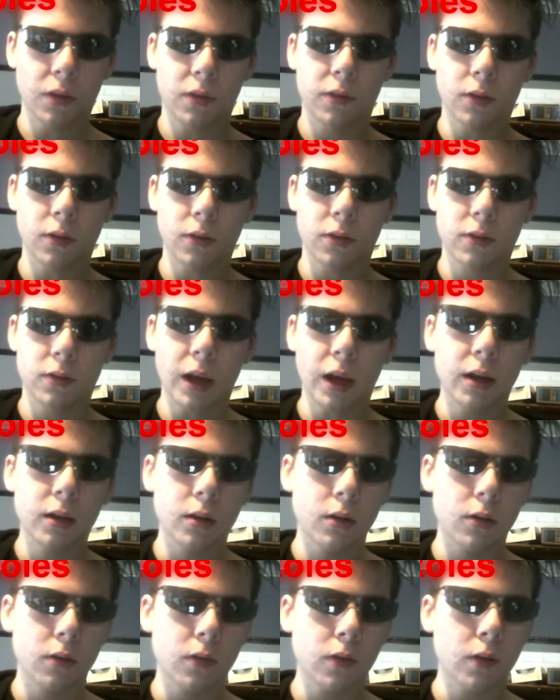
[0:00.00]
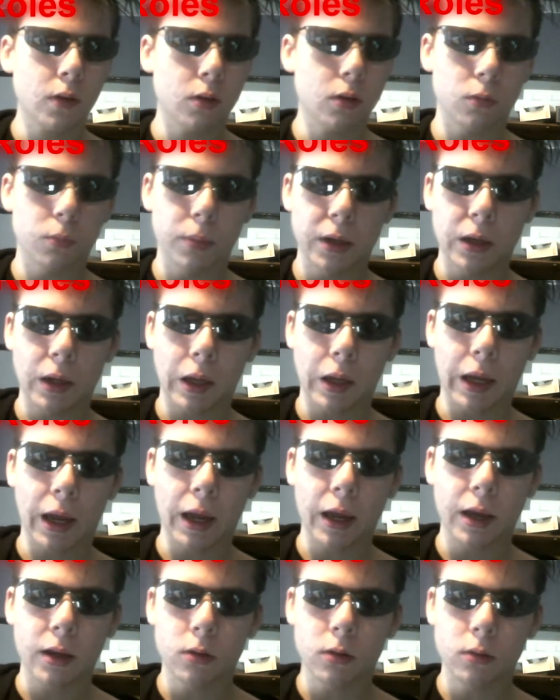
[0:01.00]
The sustainers could be
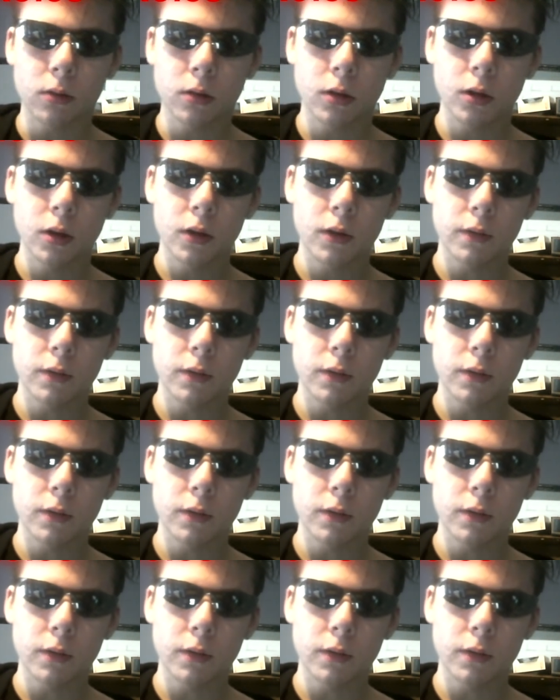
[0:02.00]
Kayle,